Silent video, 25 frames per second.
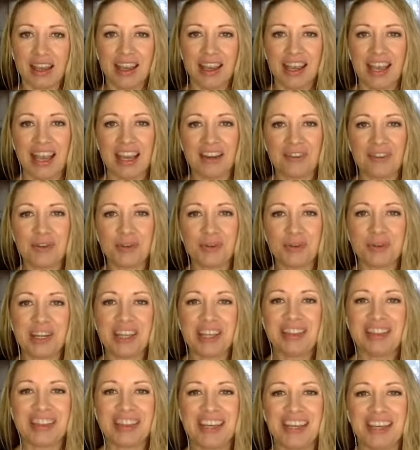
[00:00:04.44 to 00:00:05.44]
Hey
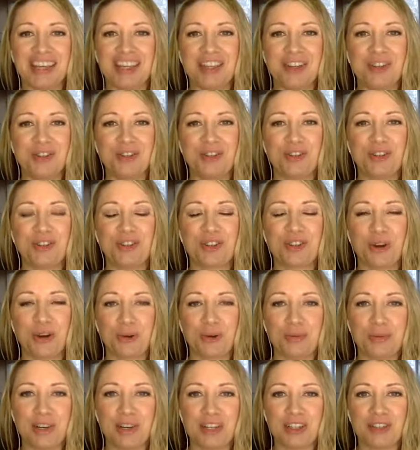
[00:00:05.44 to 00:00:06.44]
everyone, thank you
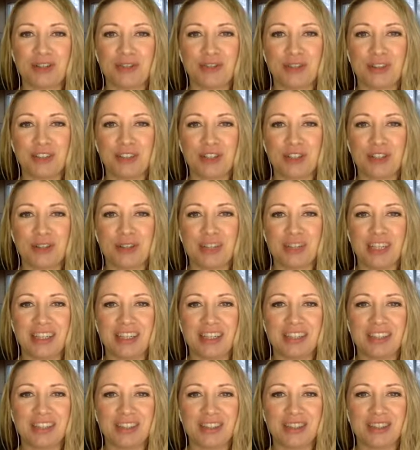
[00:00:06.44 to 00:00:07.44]
so much for tuning
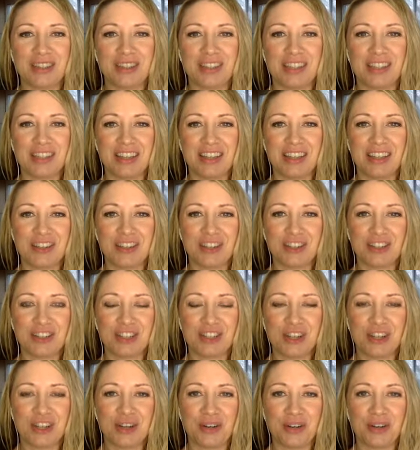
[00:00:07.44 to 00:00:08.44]
in to another
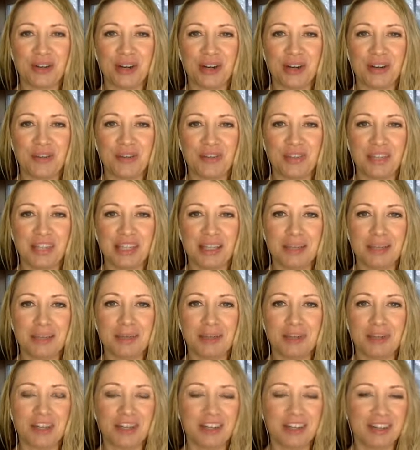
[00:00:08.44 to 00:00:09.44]
show of the
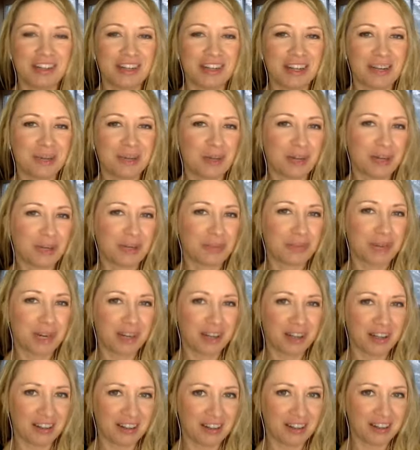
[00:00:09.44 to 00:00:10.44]
Millionaire Network
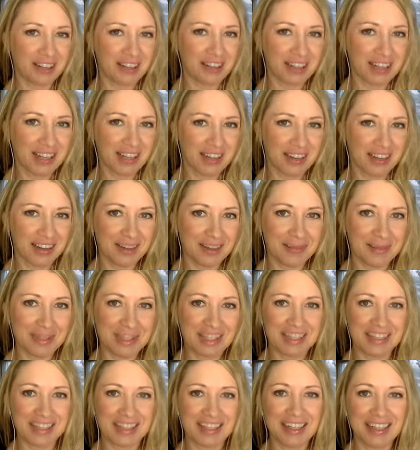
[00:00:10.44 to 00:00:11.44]
Marketer. Today I'm
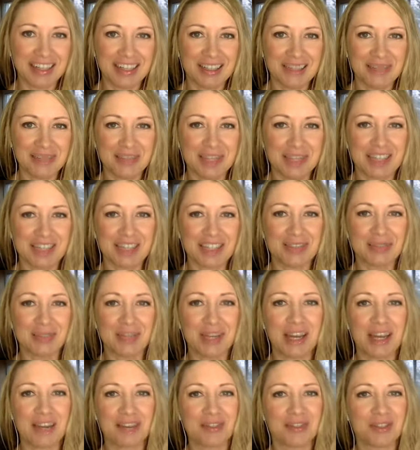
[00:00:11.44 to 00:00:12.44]
excited because we
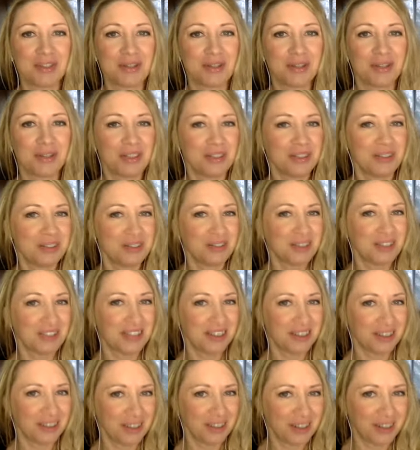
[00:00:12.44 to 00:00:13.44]
have Tony
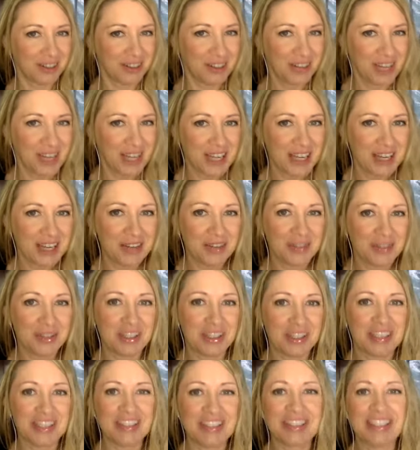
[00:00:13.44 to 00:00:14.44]
Lucero with
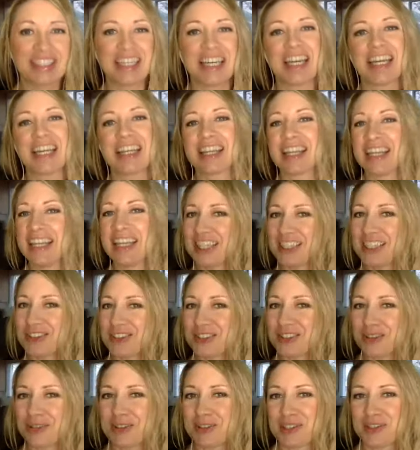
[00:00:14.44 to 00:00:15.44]
us. Thank you
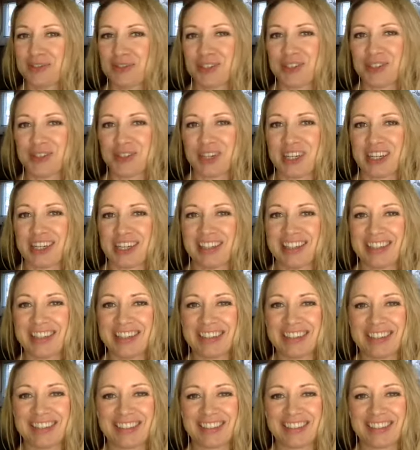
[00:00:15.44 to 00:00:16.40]
so much for joining us.